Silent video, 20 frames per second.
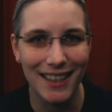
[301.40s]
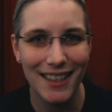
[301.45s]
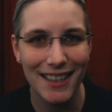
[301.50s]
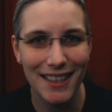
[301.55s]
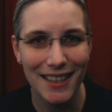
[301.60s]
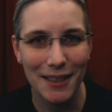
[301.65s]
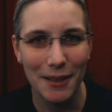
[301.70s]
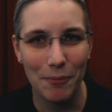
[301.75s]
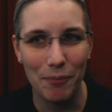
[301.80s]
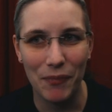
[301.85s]

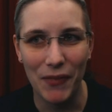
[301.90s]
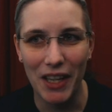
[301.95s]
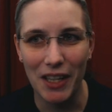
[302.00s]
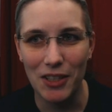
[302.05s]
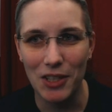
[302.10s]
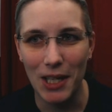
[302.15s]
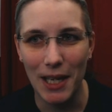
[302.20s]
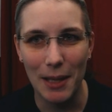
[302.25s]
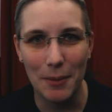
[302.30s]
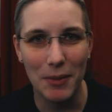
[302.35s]
uh,
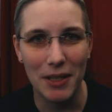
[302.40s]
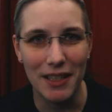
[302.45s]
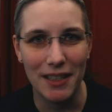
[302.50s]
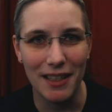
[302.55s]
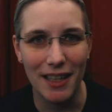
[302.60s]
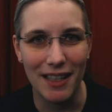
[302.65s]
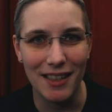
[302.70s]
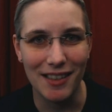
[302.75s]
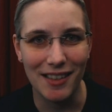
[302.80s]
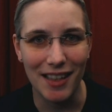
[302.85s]
chime
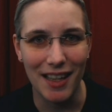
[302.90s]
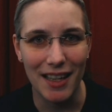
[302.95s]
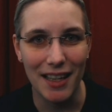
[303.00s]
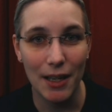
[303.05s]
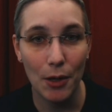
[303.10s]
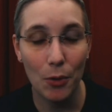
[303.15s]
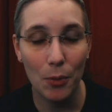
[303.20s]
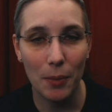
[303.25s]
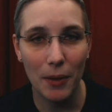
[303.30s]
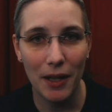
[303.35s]
in and
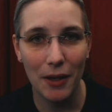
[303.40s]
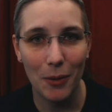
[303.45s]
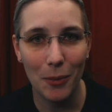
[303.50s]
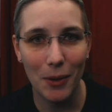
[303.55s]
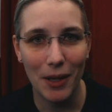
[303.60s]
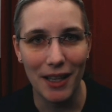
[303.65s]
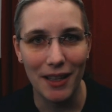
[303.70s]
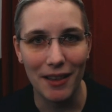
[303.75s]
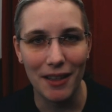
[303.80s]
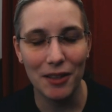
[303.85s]
say, "Oh, by the
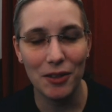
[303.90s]
way,